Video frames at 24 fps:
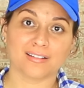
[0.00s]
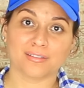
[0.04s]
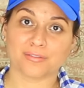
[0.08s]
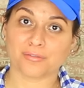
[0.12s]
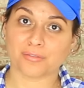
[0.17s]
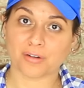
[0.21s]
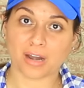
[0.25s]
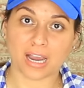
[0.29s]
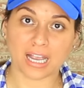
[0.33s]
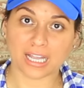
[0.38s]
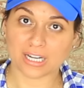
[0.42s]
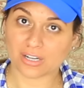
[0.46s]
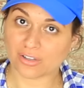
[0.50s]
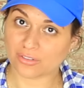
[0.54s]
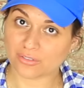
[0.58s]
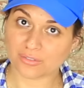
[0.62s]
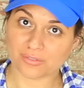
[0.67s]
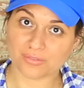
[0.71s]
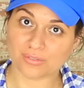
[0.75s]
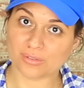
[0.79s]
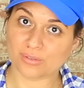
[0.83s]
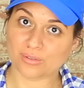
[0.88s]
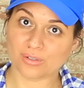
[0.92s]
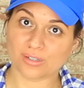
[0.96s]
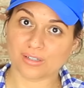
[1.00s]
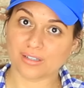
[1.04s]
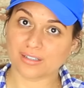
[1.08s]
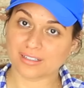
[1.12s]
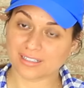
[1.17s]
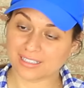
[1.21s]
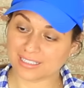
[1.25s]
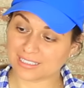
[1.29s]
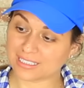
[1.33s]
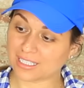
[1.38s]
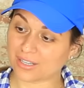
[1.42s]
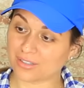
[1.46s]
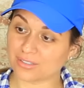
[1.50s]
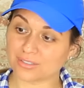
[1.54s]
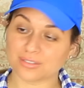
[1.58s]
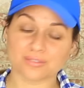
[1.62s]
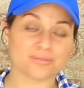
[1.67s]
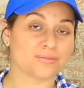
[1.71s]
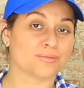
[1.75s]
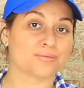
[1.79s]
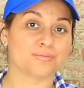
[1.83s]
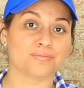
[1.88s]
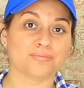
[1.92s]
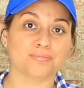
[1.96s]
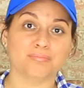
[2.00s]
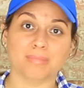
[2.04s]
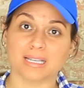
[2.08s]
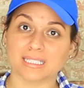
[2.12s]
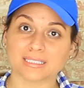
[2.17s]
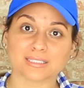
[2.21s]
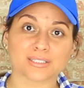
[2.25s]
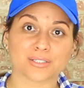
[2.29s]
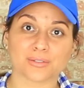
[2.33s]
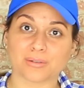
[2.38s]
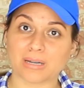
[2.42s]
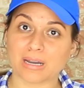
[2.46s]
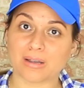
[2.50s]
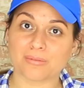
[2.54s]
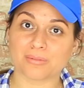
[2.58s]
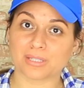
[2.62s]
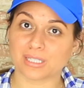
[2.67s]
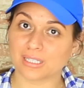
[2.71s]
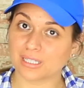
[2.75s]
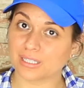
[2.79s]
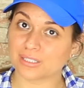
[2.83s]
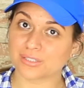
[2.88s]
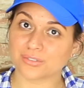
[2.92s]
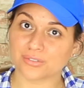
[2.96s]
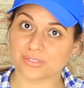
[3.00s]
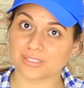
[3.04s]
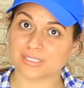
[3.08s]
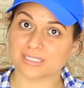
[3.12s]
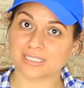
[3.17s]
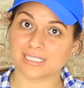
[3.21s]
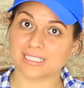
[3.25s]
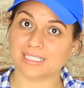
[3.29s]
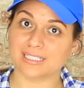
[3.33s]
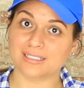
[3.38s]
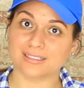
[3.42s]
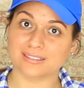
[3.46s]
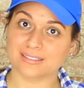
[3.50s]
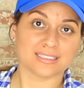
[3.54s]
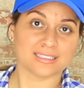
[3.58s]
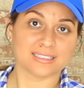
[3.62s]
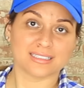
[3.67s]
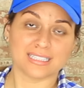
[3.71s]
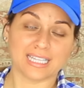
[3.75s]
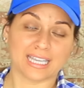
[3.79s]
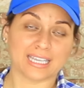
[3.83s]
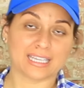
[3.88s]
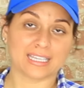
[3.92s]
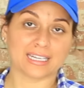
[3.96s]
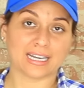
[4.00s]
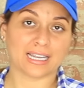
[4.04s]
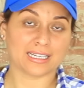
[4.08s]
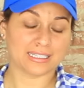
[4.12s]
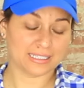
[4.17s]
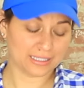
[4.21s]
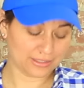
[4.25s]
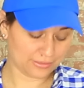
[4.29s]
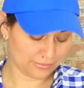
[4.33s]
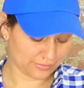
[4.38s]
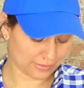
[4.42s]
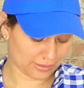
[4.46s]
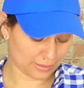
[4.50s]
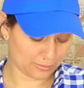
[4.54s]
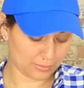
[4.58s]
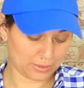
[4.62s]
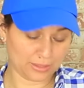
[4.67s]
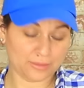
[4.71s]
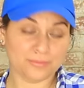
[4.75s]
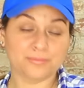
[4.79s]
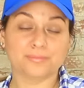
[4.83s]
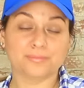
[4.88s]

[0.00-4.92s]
fried on the floor because I was messing around with electricity. They can identify me.